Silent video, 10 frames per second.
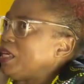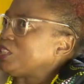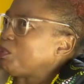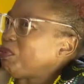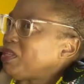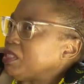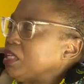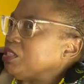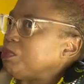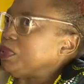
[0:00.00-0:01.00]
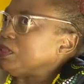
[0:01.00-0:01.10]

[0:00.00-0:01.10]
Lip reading: The experience has been